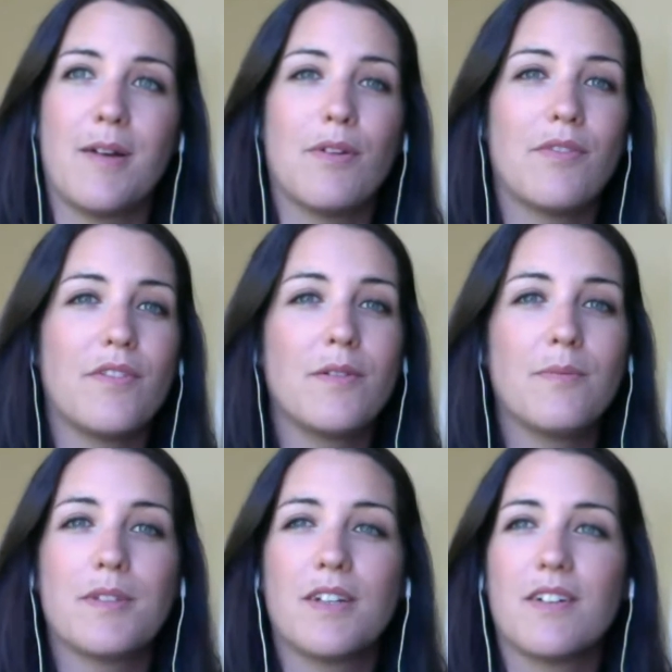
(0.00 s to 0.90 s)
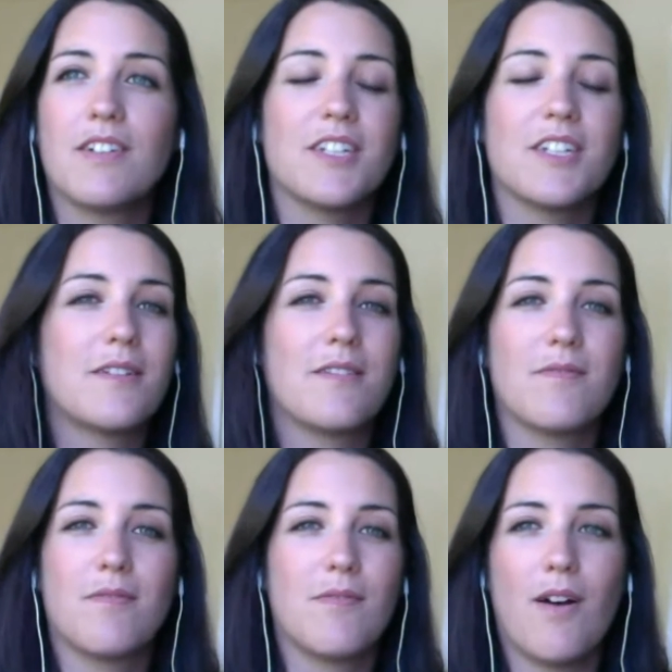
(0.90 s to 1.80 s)
Perfumes are just
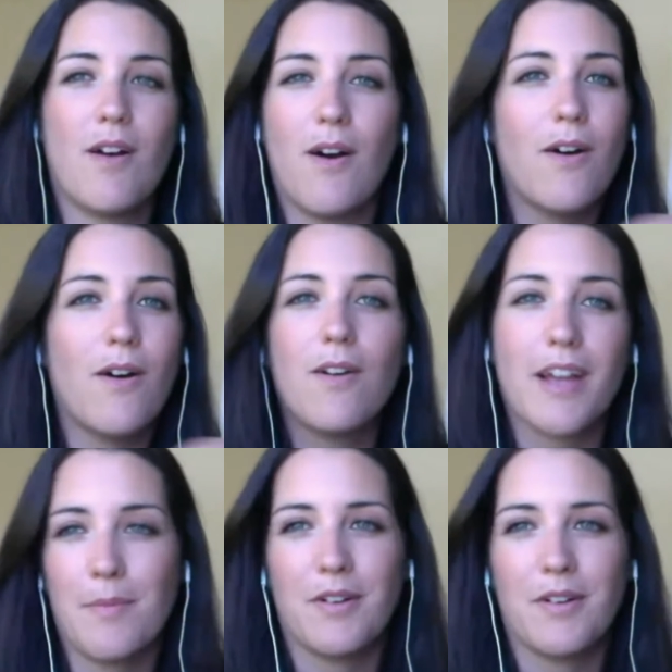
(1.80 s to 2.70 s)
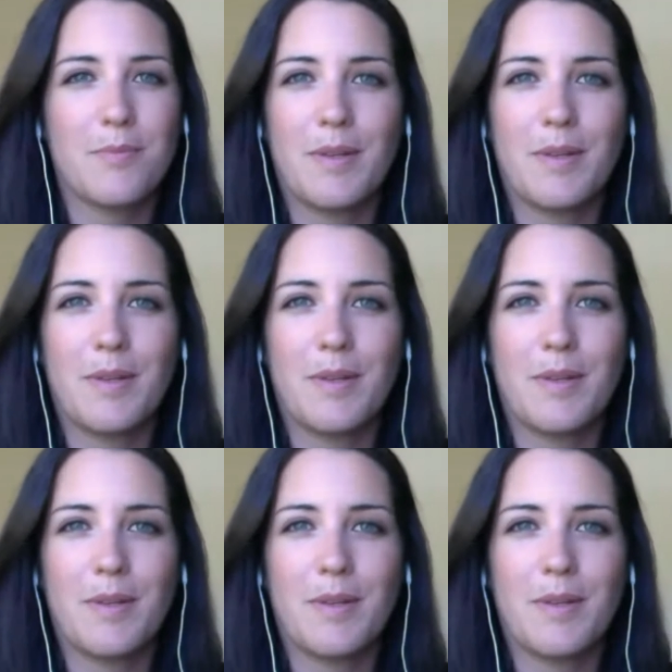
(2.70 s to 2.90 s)
all chemicals,